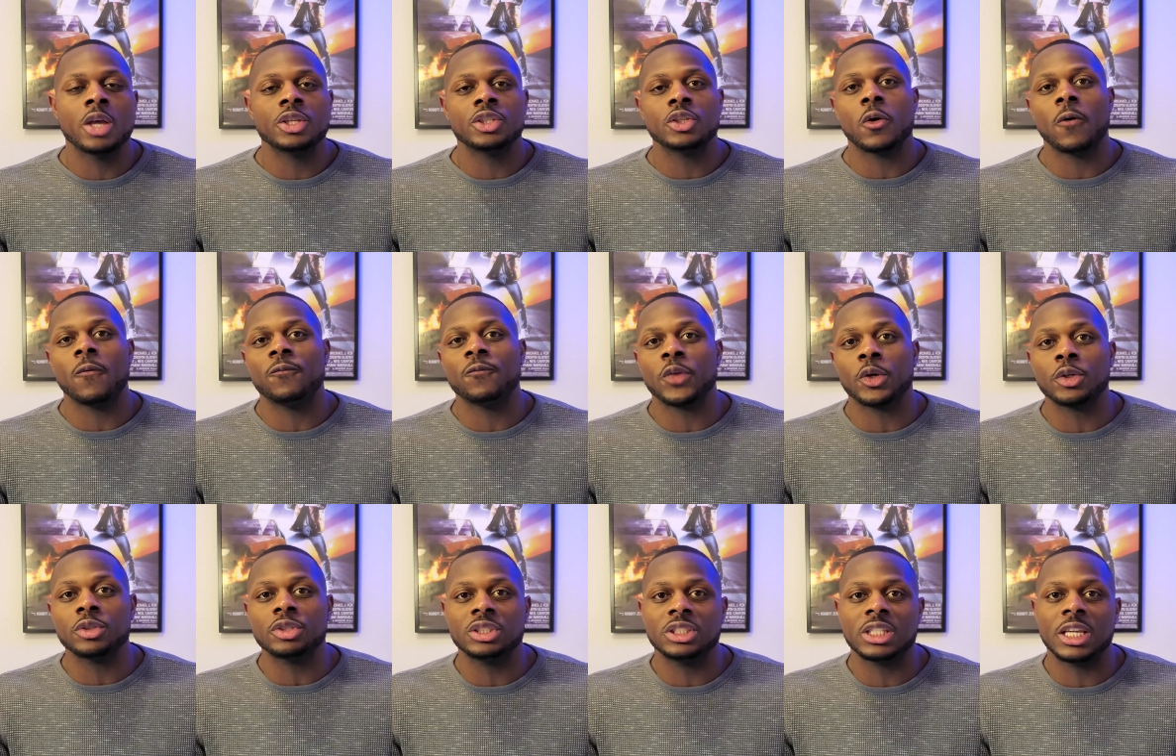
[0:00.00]
So
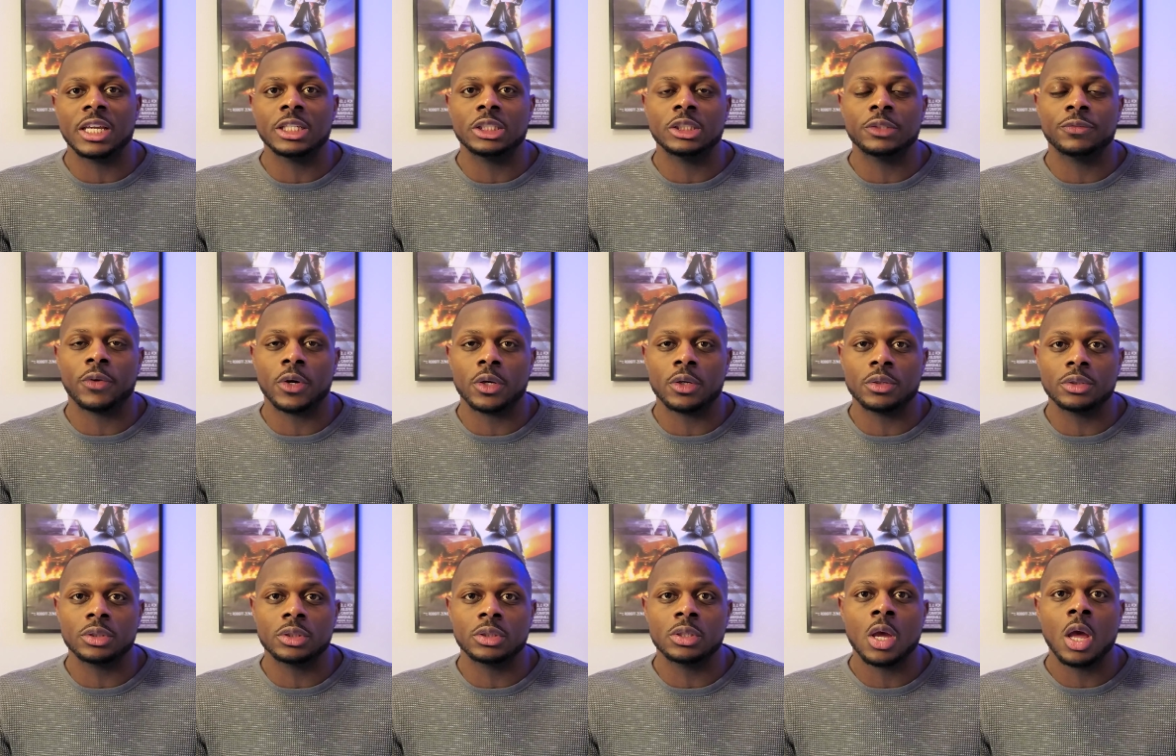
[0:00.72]
first things
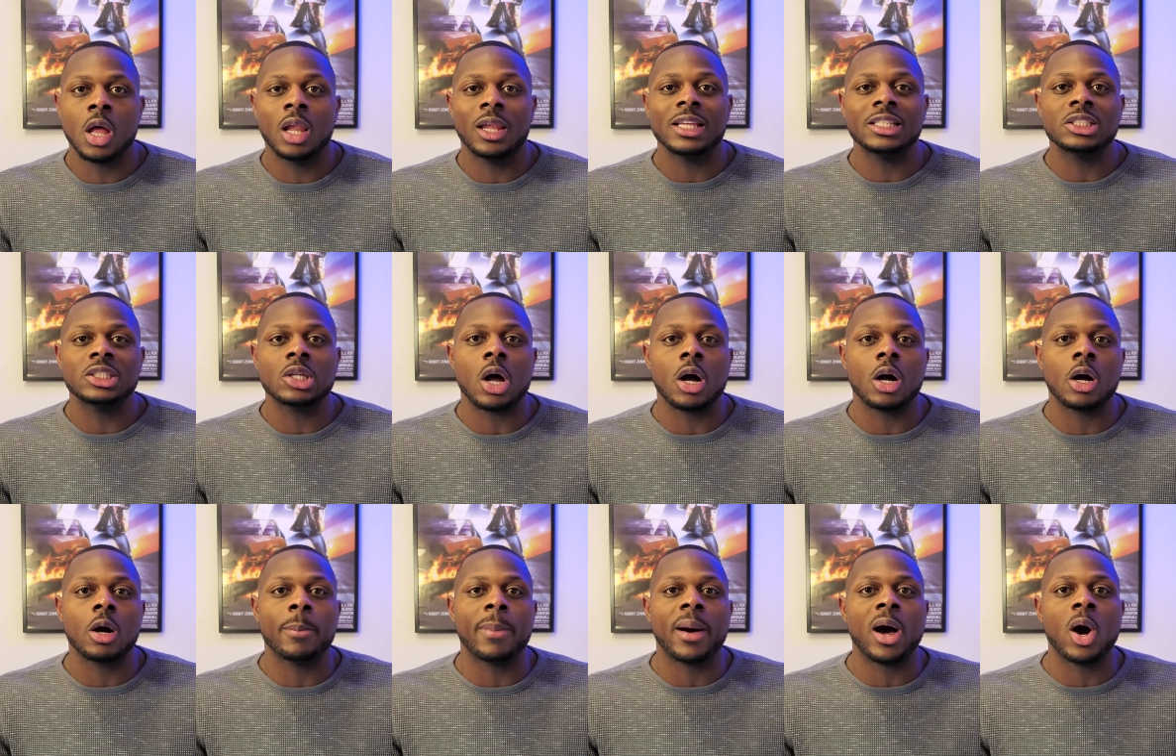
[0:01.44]
first, let's
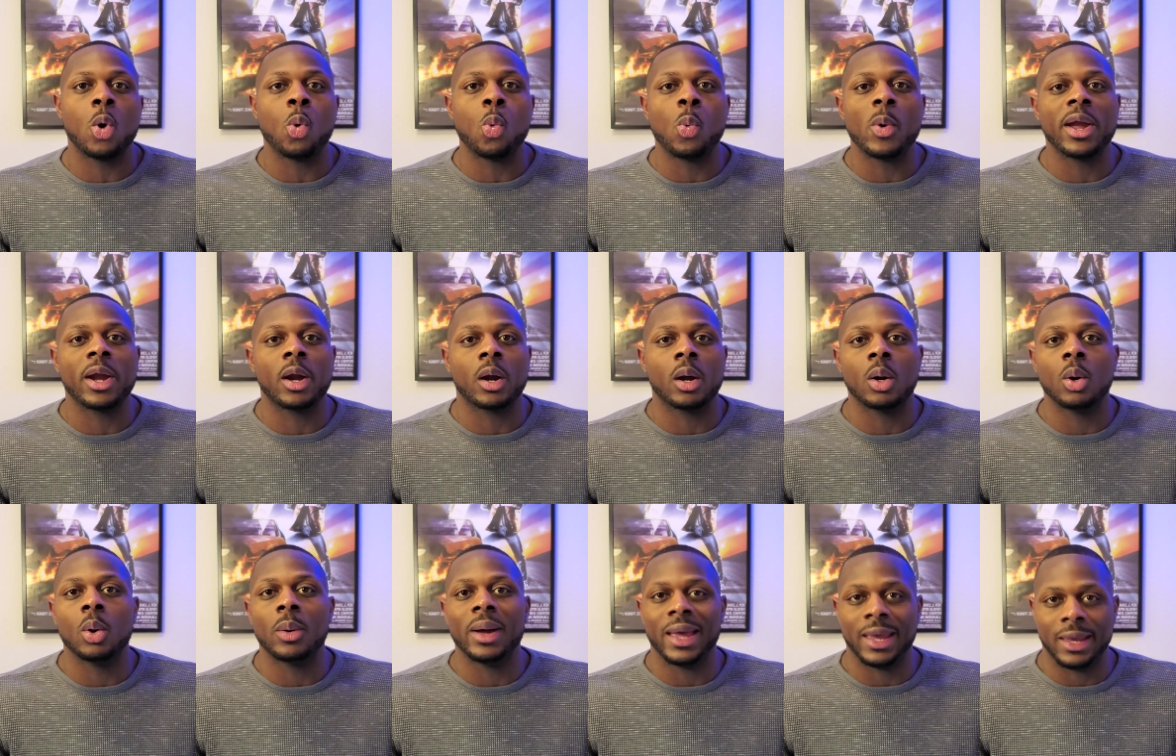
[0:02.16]
talk about
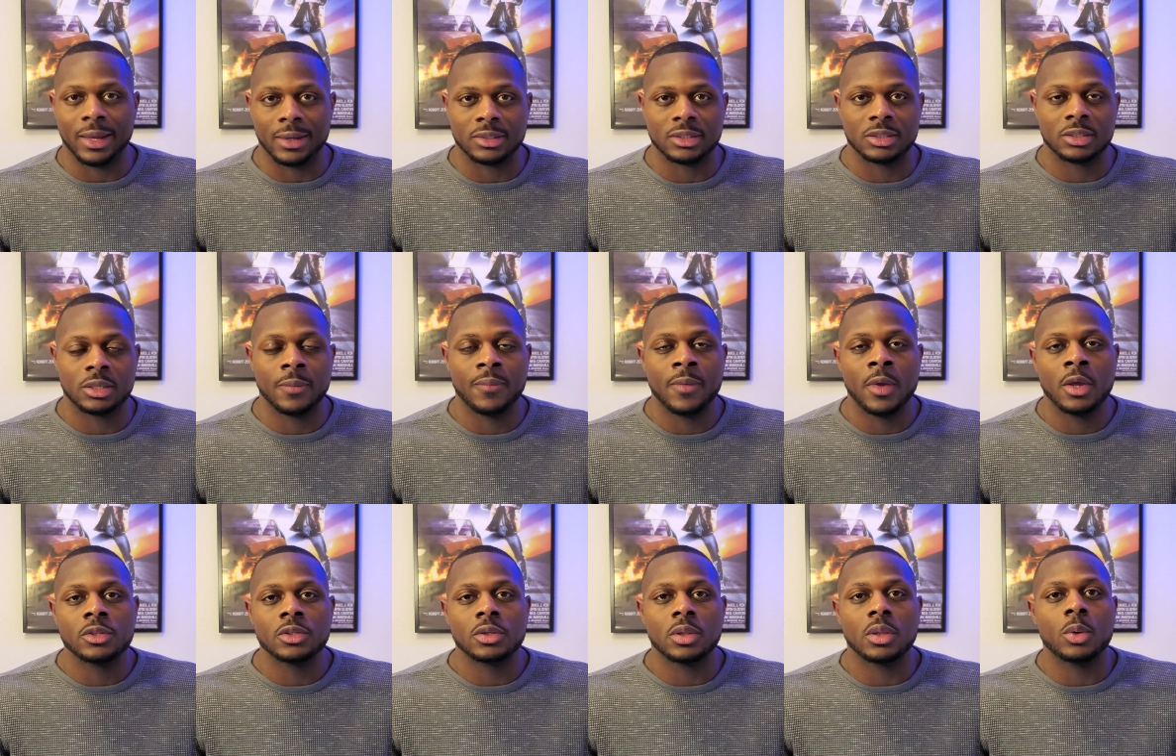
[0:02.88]
Wear OS.
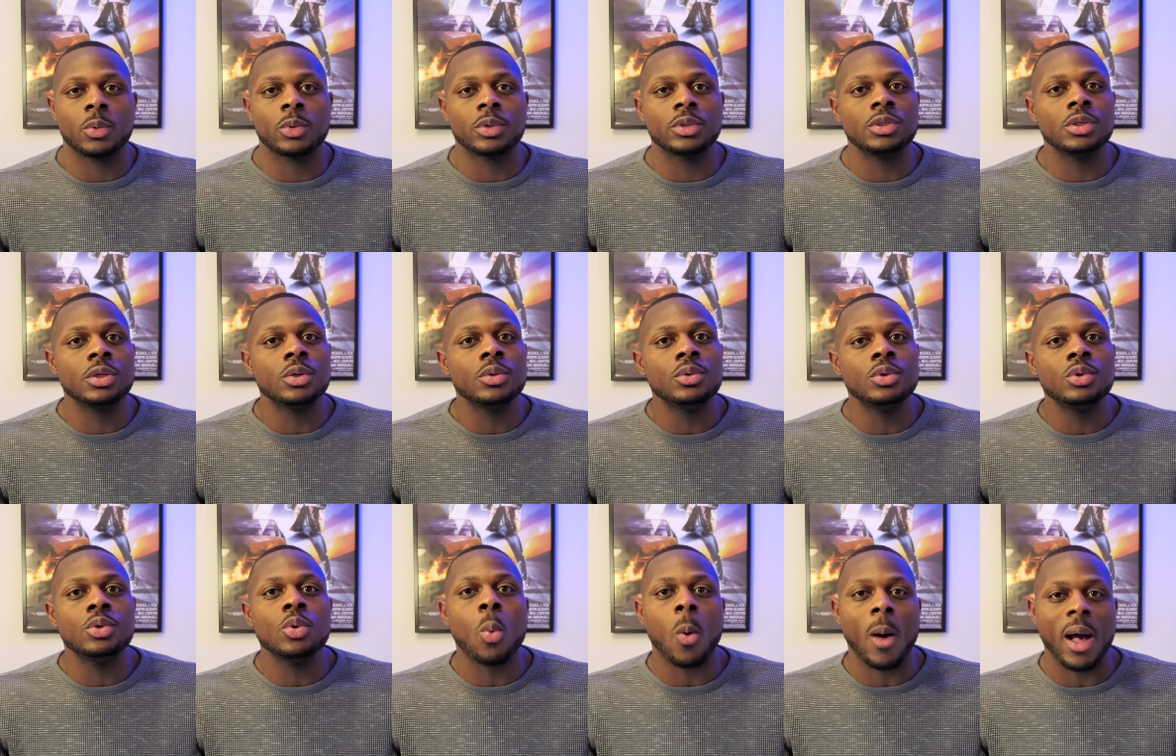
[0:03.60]
So there were two
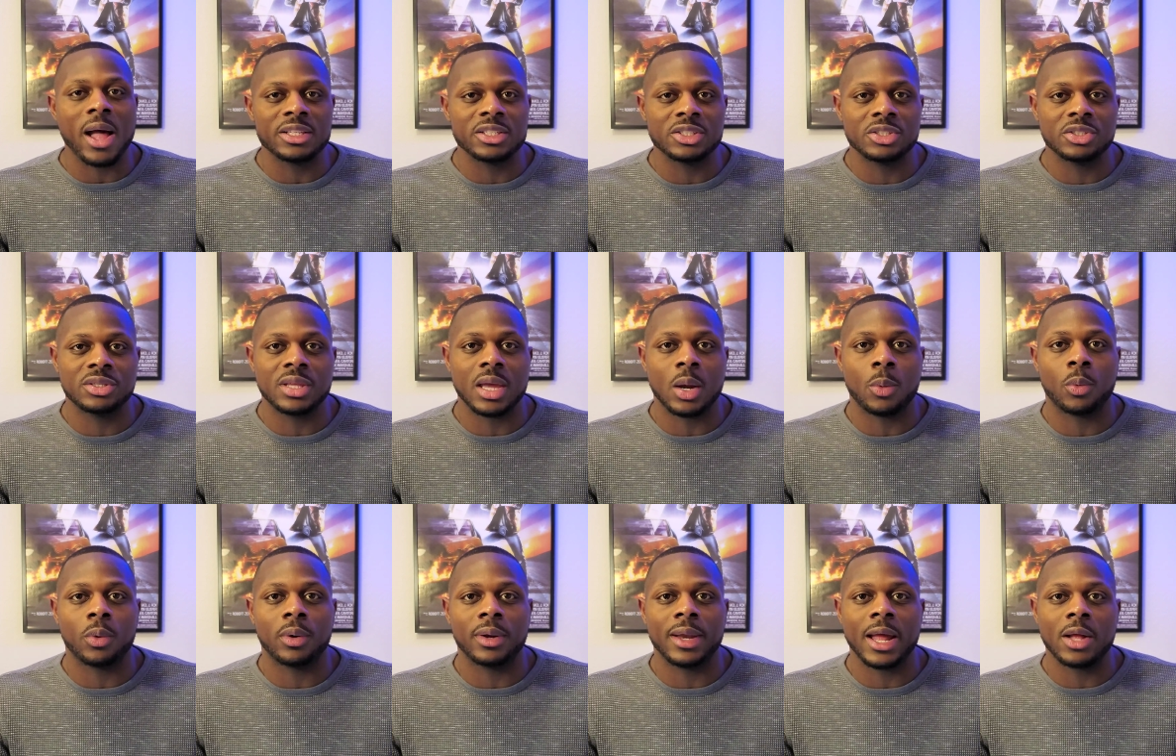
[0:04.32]
new watches
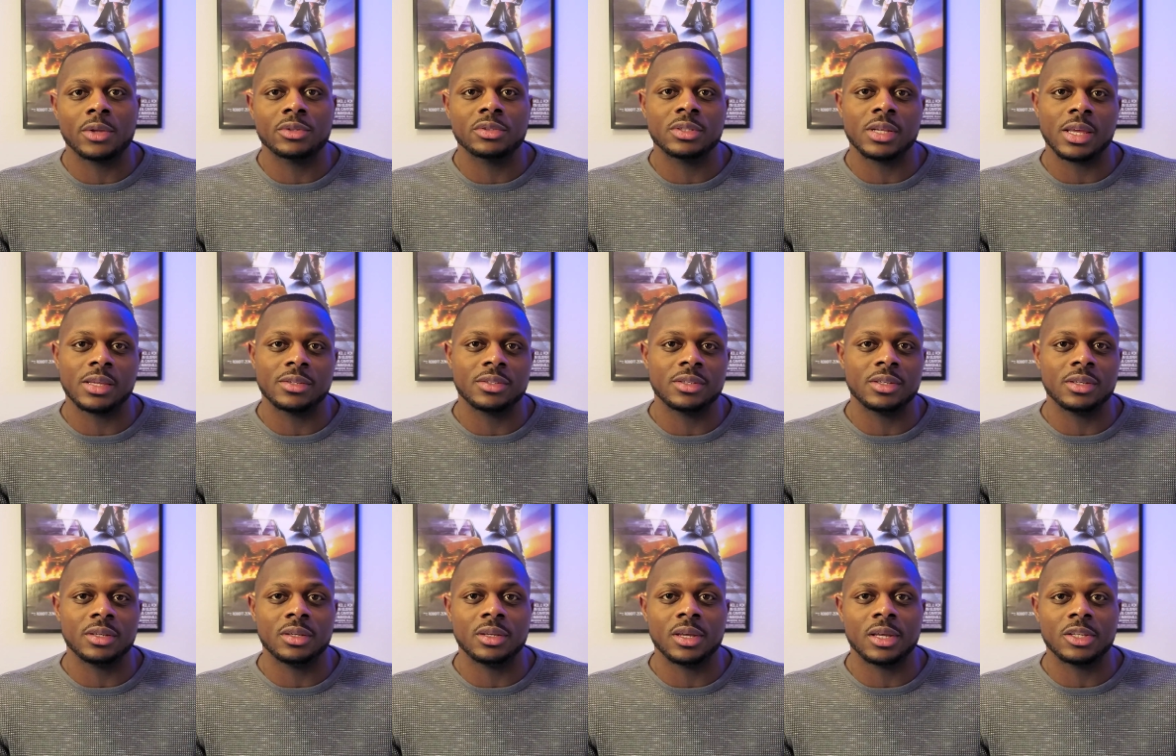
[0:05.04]
that were announced at
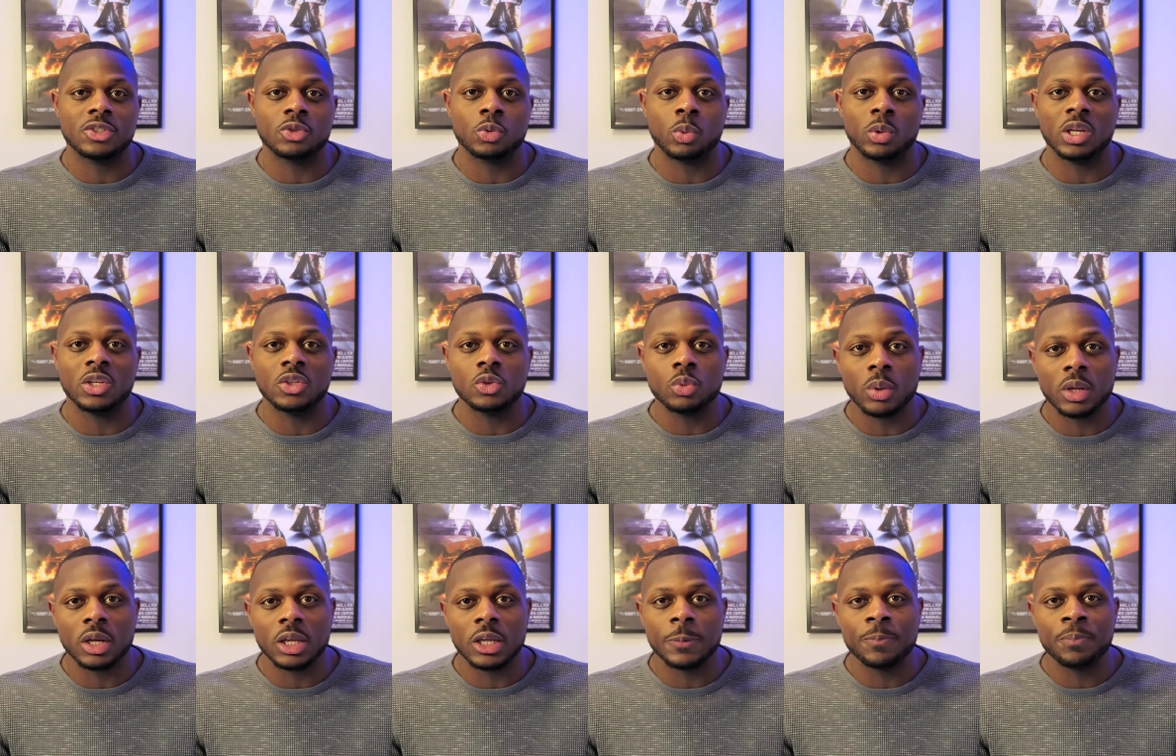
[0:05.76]
CES
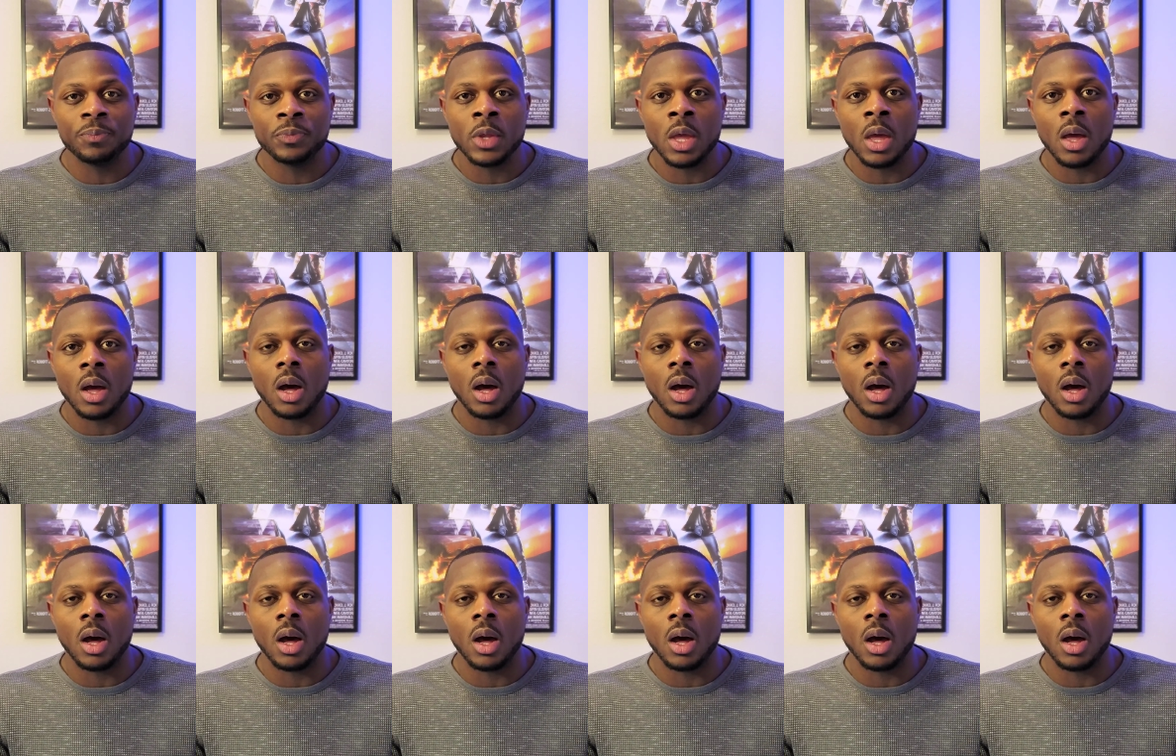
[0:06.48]
2020.